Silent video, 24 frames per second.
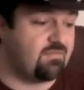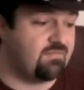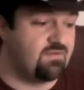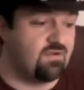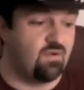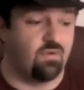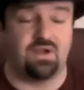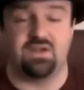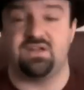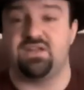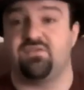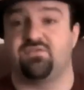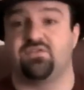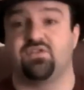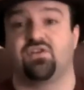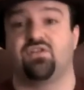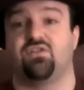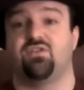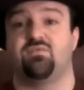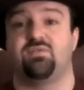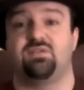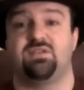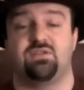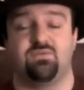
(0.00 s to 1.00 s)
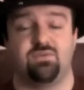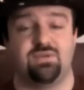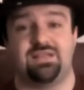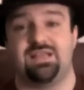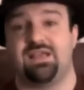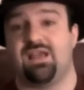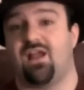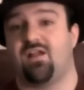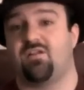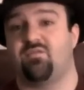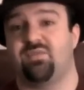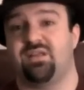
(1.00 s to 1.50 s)
I have no idea if they're going to be doing
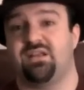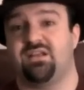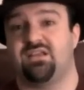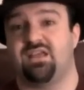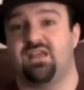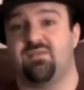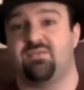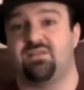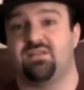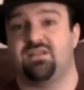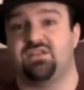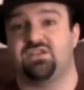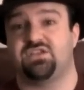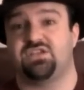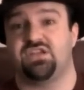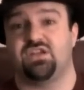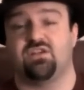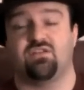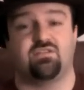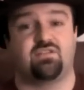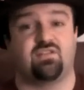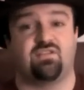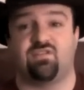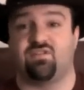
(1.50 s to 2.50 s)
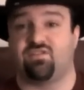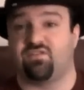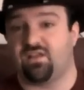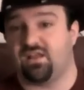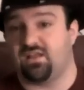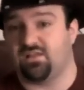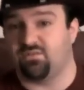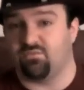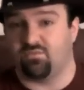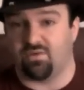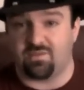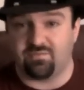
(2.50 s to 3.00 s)
the Iron Man of Gaming this year. It doesn't
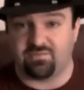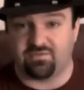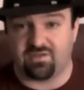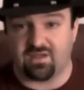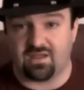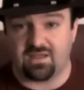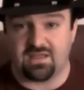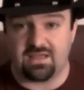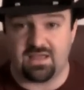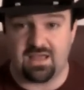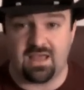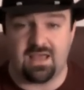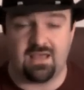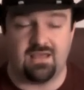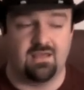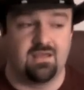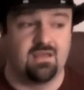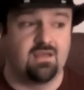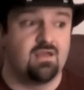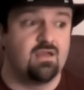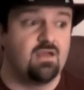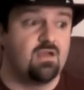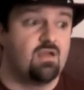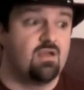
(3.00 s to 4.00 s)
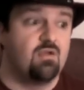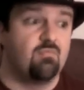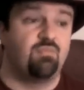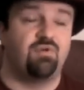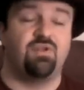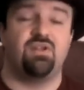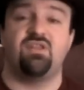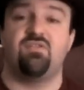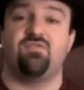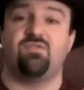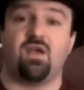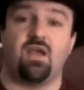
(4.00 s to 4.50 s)
say on the website yet.
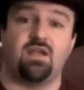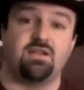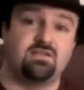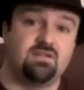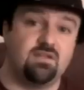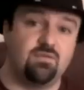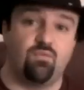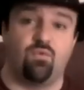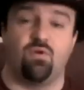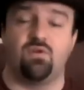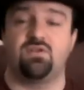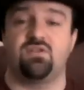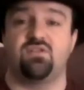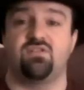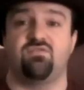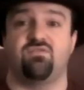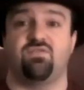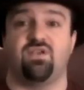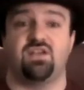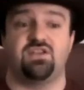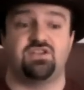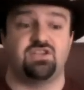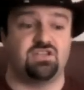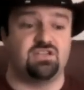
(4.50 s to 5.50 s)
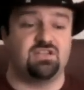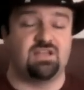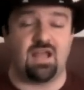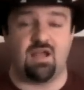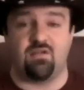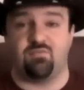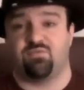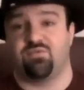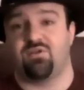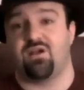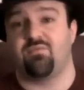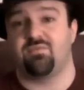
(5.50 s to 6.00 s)
But if I did one convention,
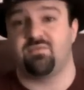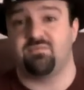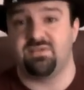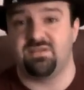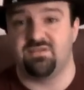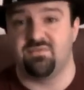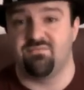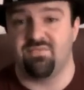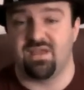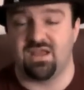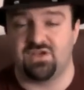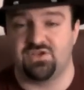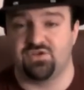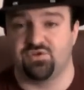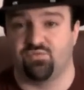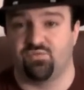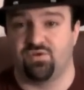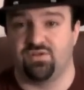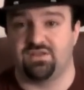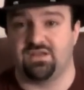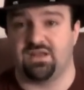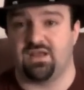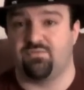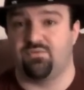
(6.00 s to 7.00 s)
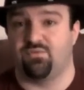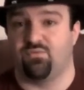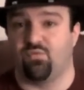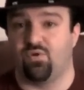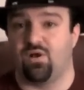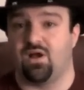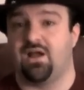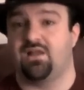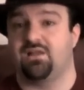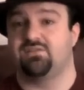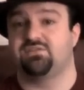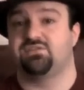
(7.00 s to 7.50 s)
that would probably be the major one that I would
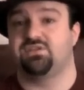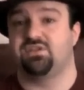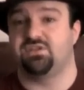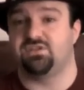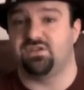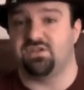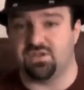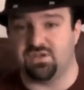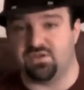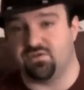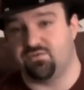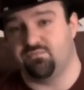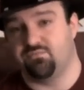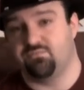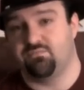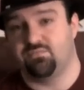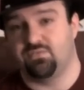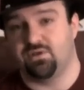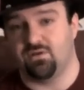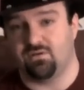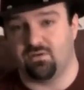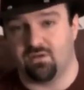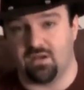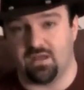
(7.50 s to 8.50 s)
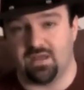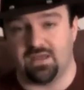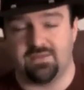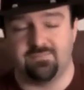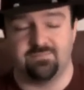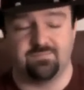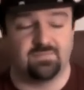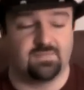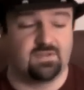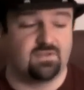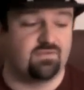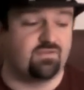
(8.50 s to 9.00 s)
want to do. All right.
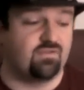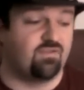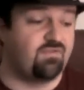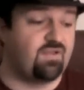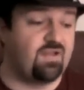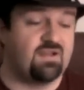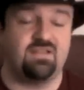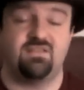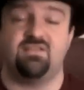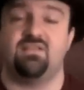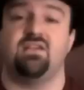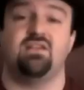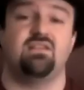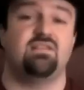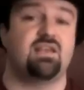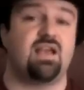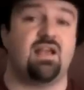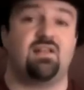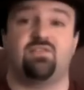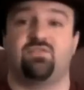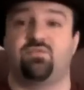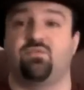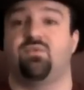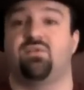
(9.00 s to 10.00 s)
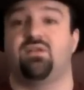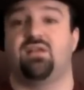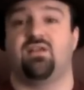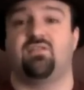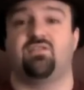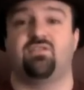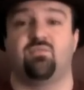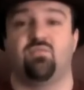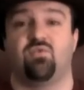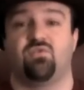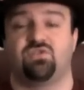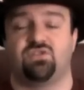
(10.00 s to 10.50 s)
So if anything, that's the one that
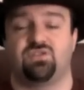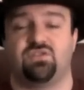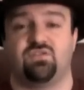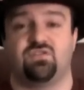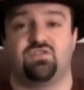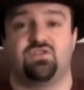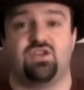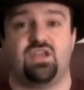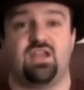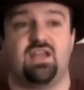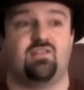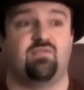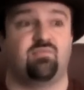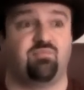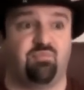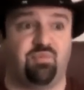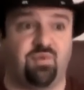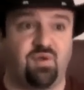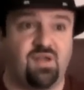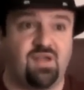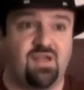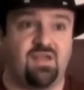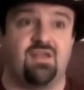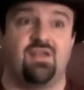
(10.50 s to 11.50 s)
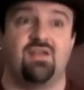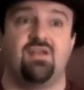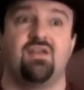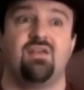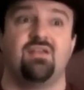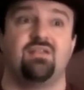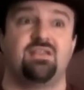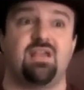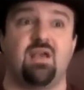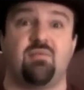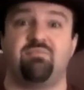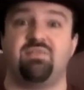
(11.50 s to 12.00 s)
has the most chance. But
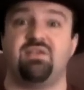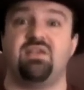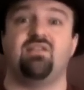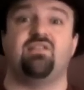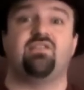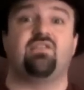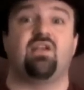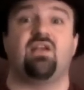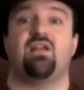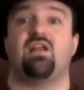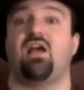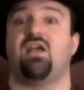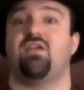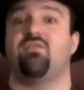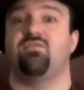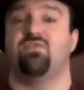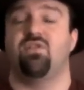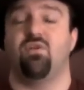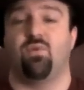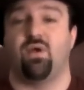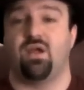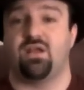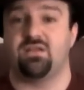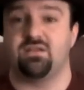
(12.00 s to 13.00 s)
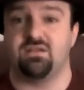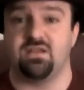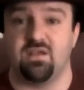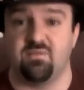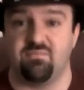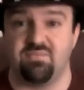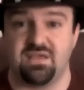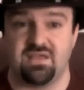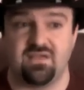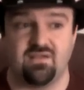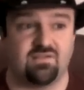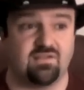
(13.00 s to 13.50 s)
that being said, I have no
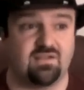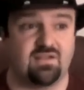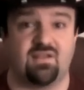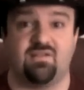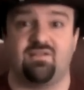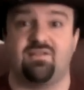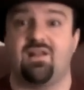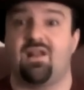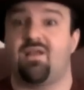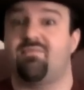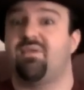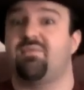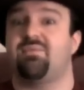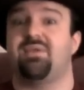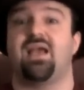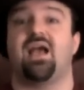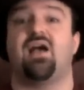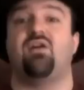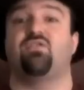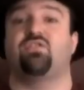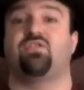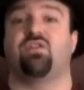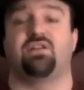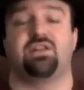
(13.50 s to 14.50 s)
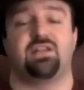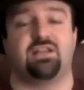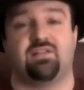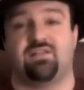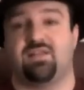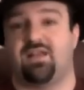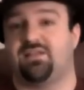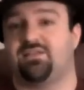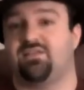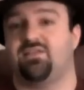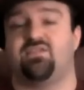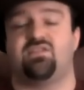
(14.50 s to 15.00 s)
idea because, like I said, I may be house hunting a
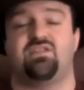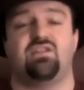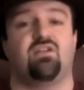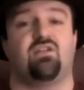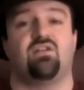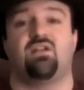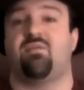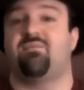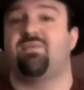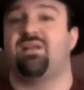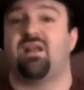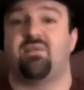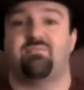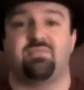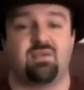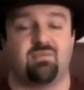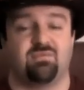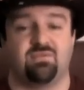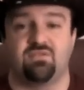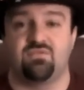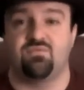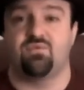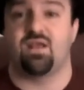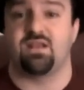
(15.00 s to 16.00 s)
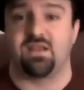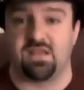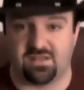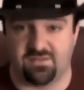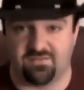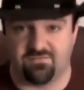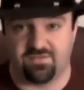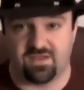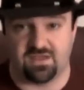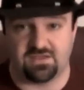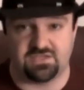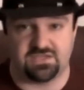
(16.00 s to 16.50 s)
lot this year and I may not be able to do any
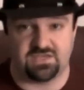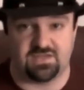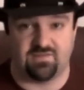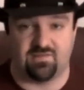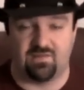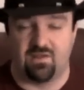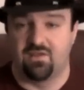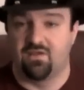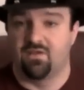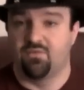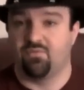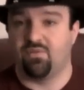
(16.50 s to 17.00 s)
conventions.